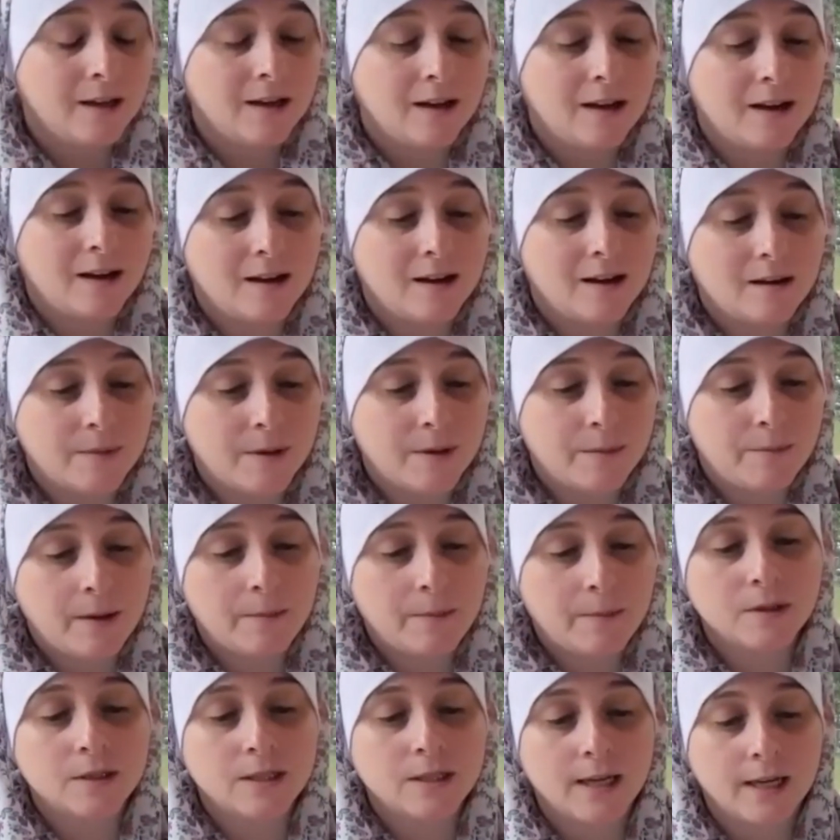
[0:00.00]
And
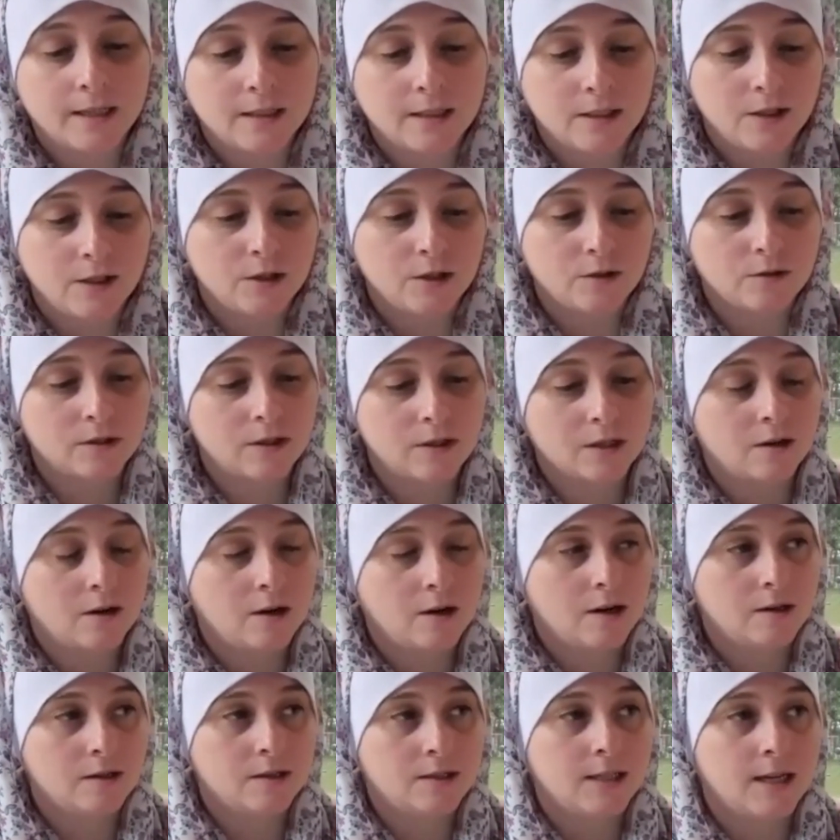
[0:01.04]
people tend to use the
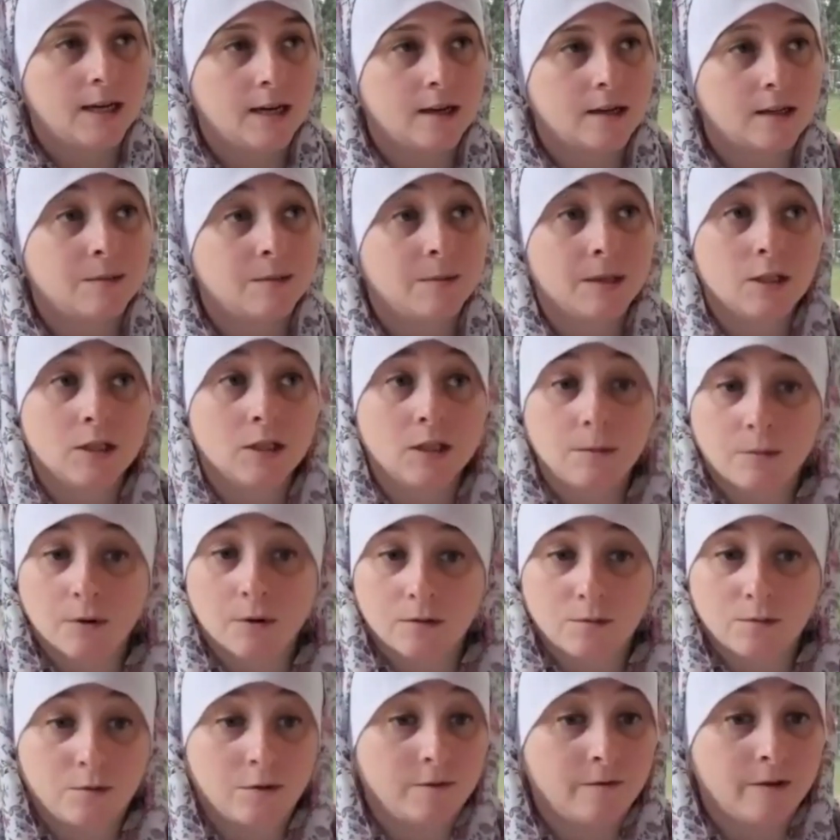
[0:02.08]
card deck, especially
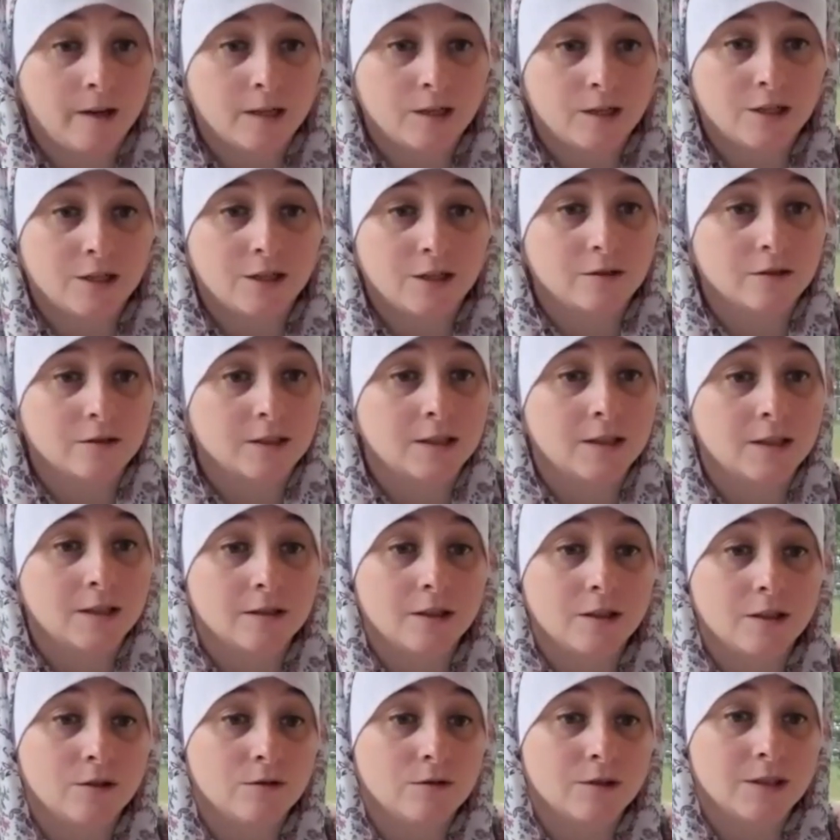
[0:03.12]
birth professionals, they'll
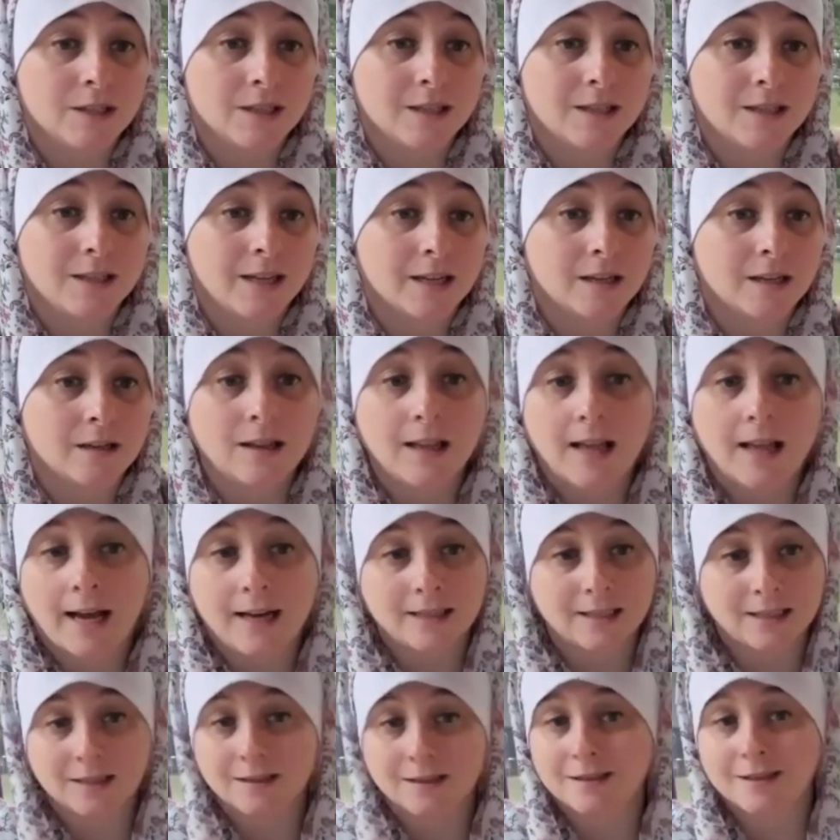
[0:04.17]
use it in
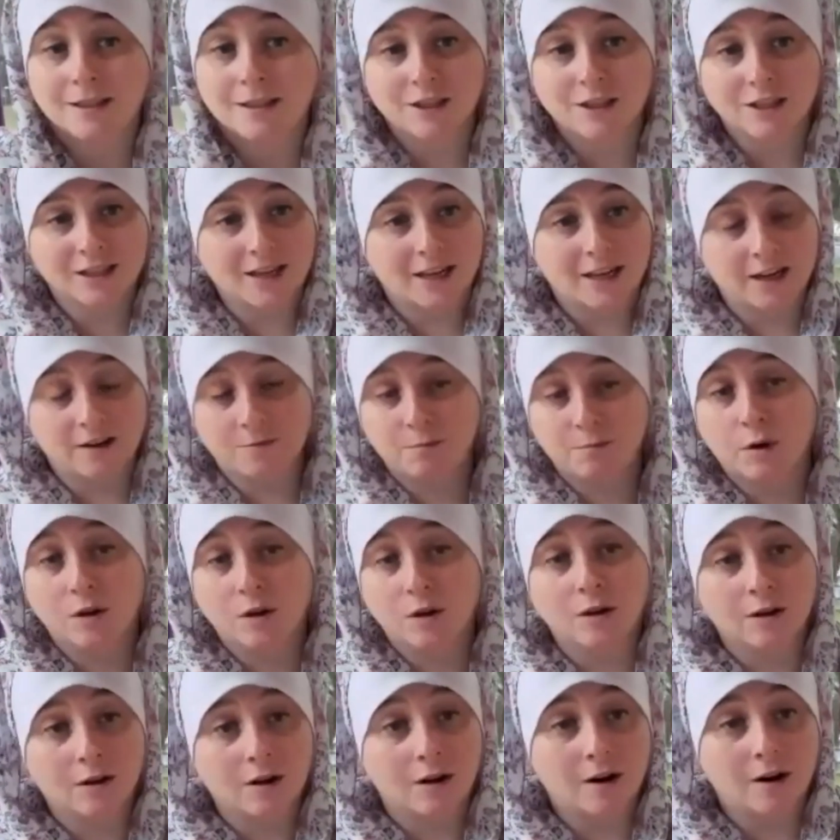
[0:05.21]
classes and just kind of
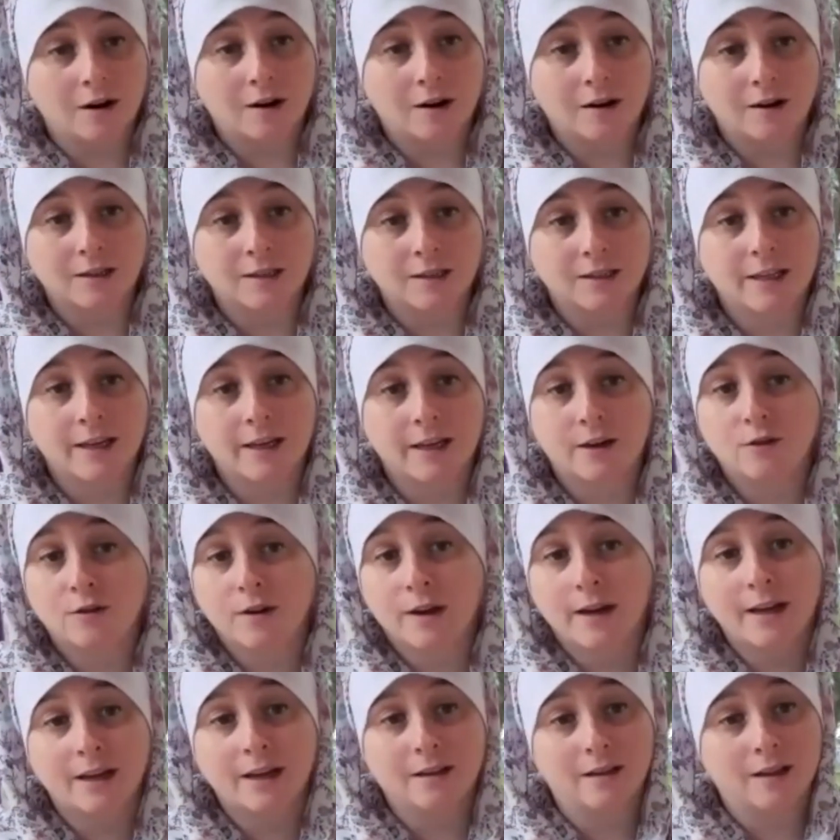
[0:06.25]
pull a card and say,
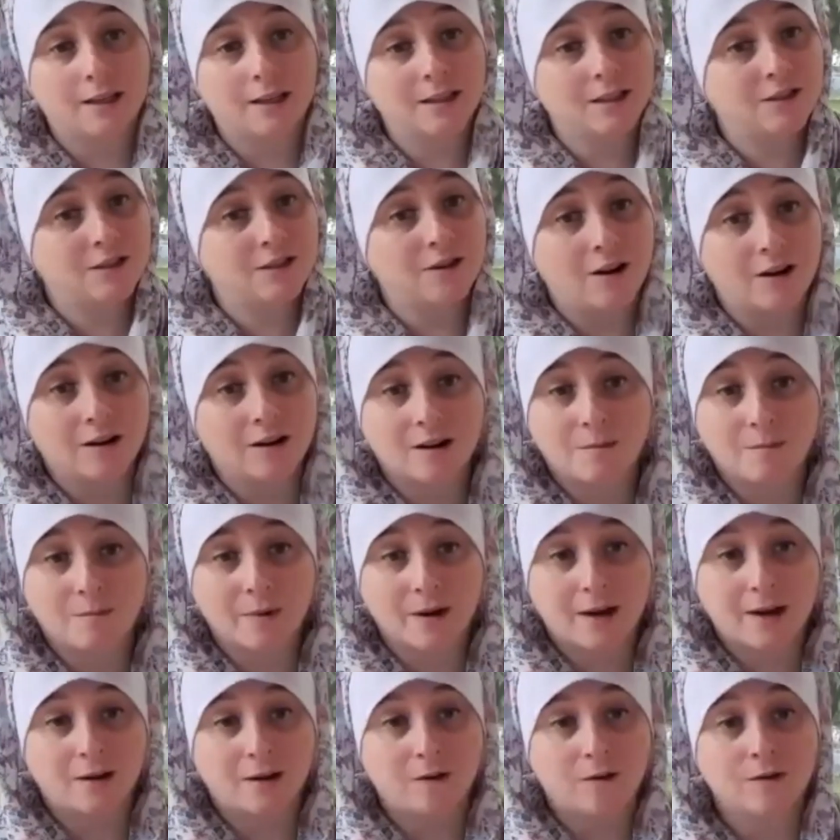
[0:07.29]
okay, let's talk
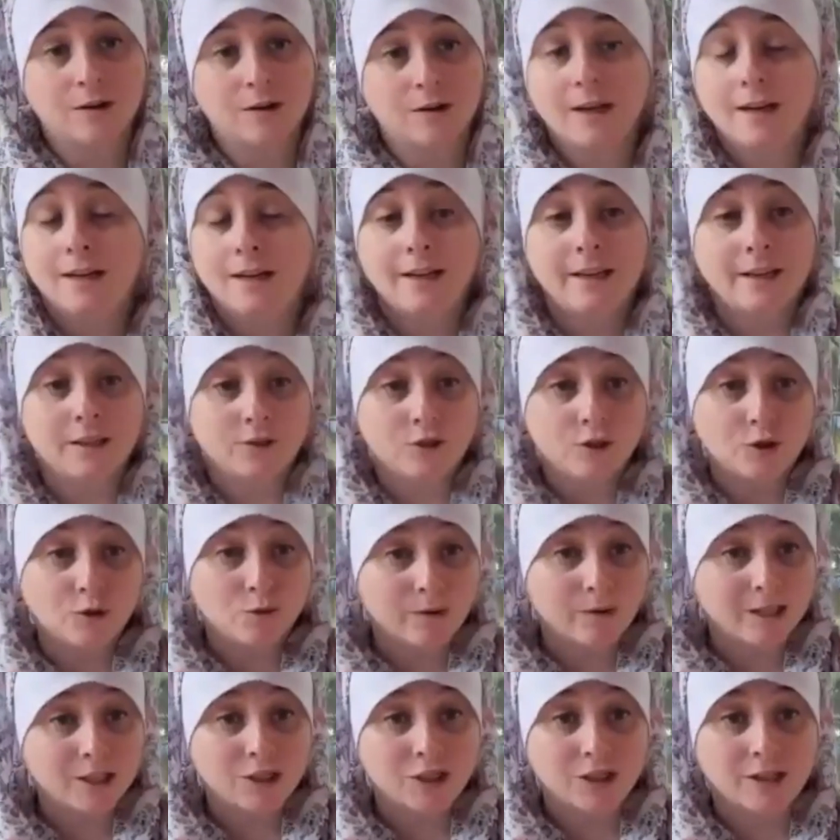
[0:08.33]
about
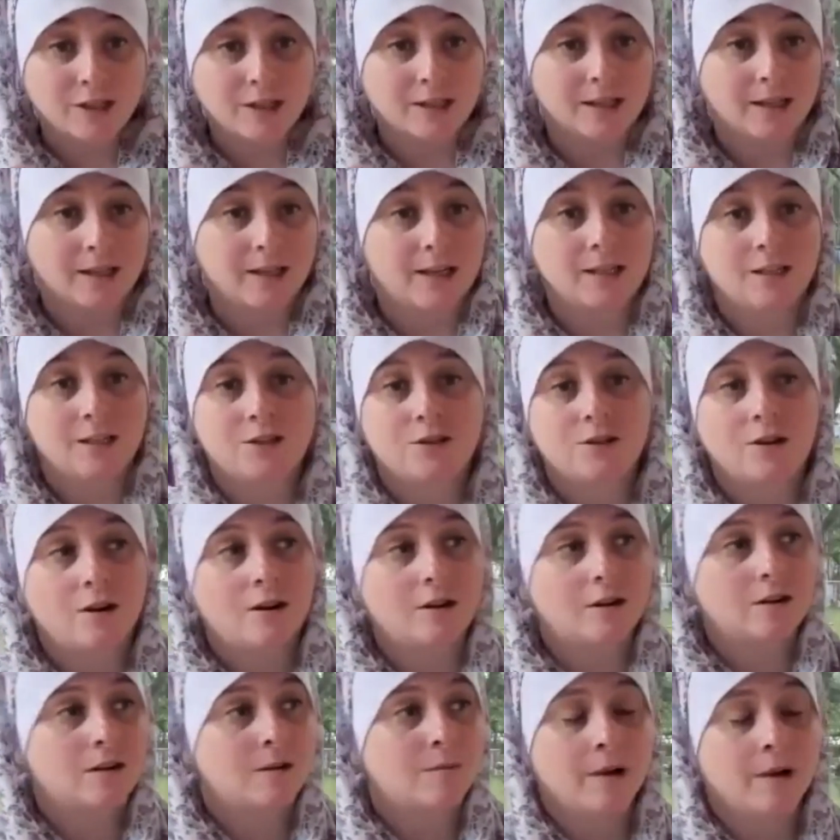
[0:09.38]
intuition. Let's
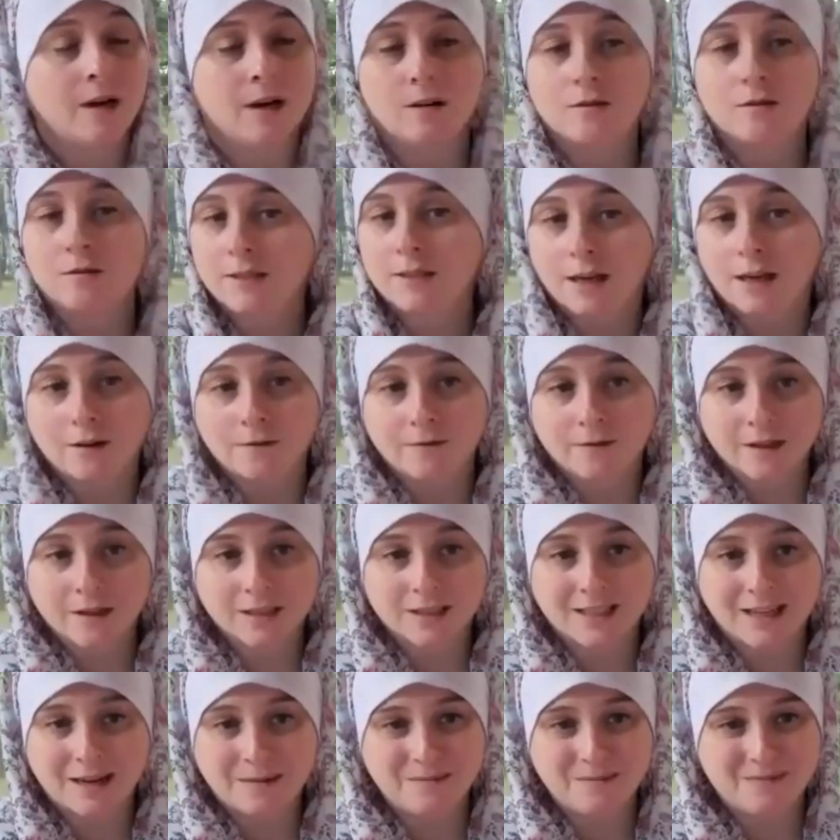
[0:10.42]
talk about
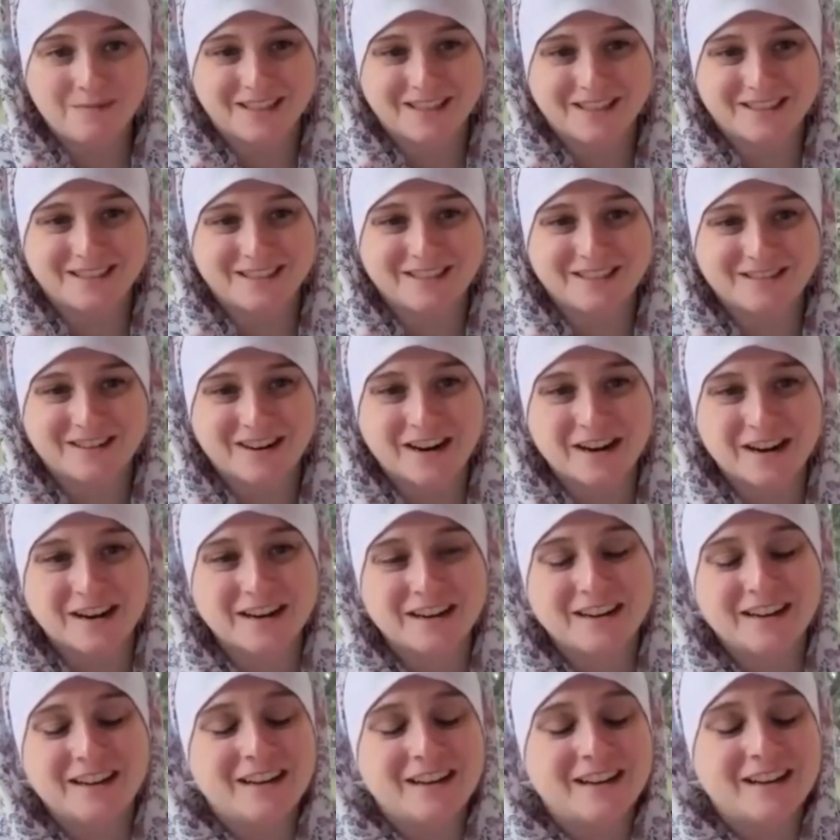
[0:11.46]
self-acceptance, right?
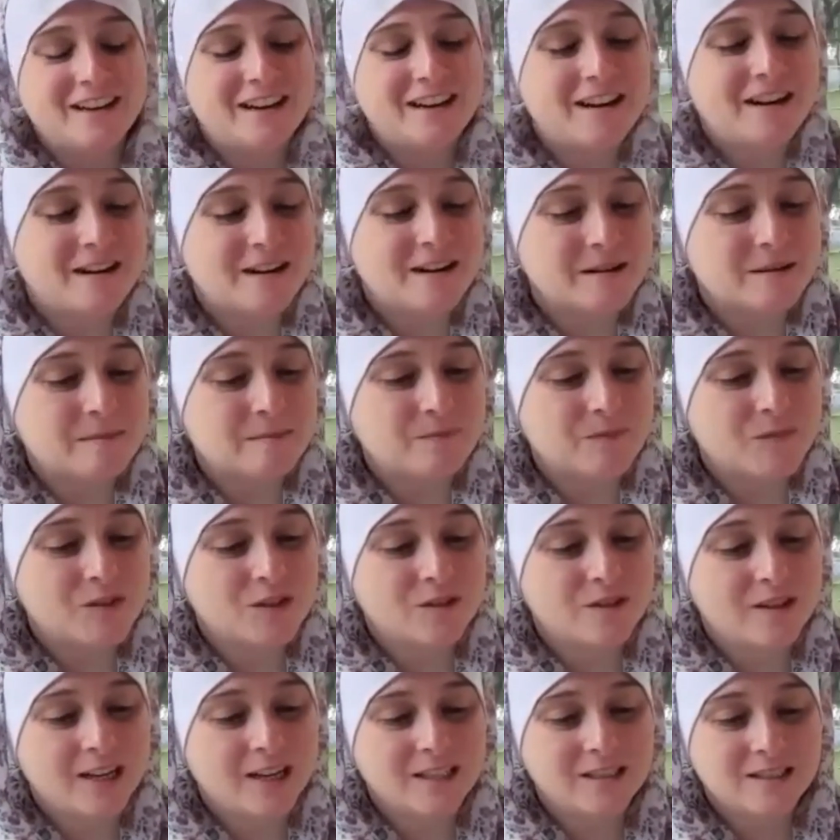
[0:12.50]
So
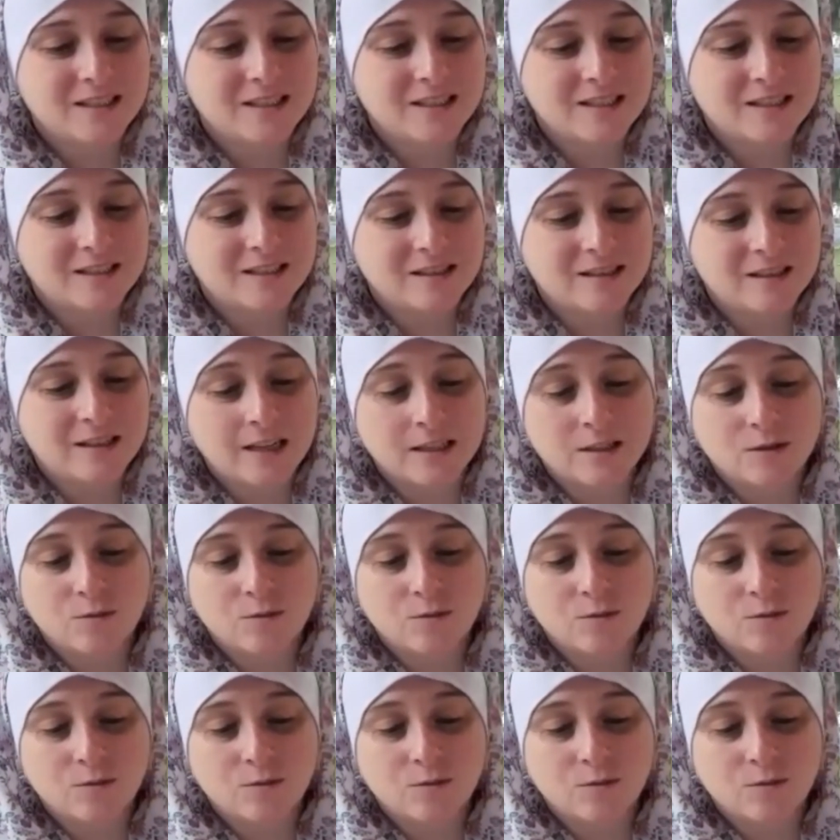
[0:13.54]
that's